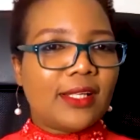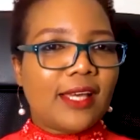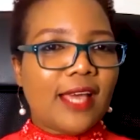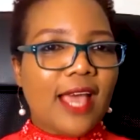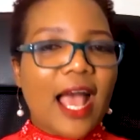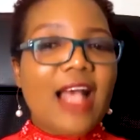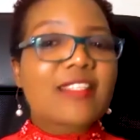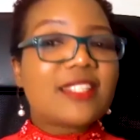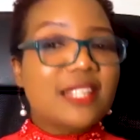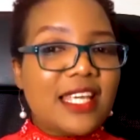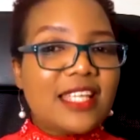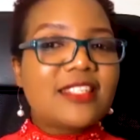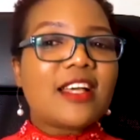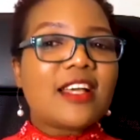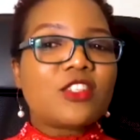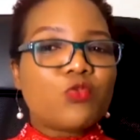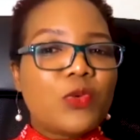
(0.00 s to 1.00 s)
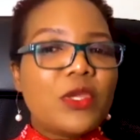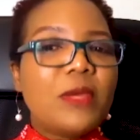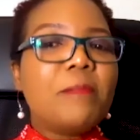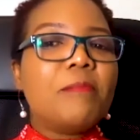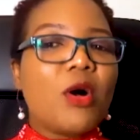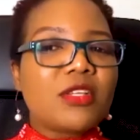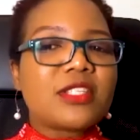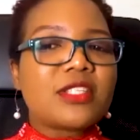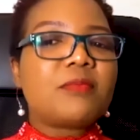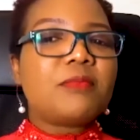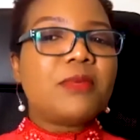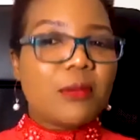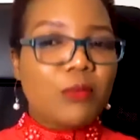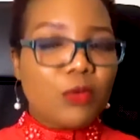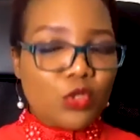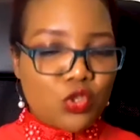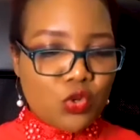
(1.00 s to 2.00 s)
As leaders, we must be
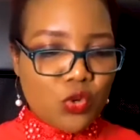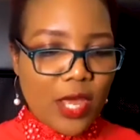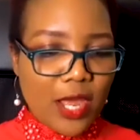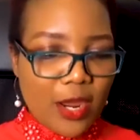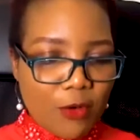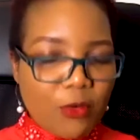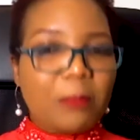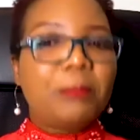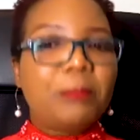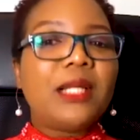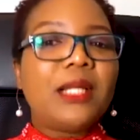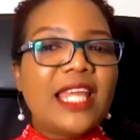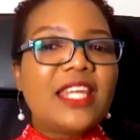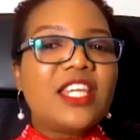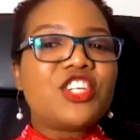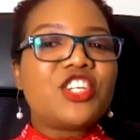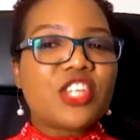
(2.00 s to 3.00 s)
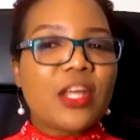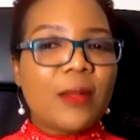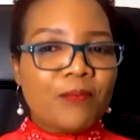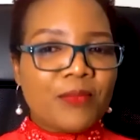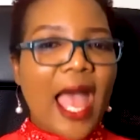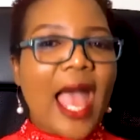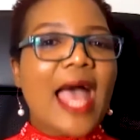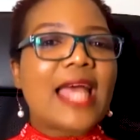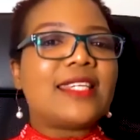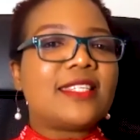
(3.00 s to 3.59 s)
able to replenish and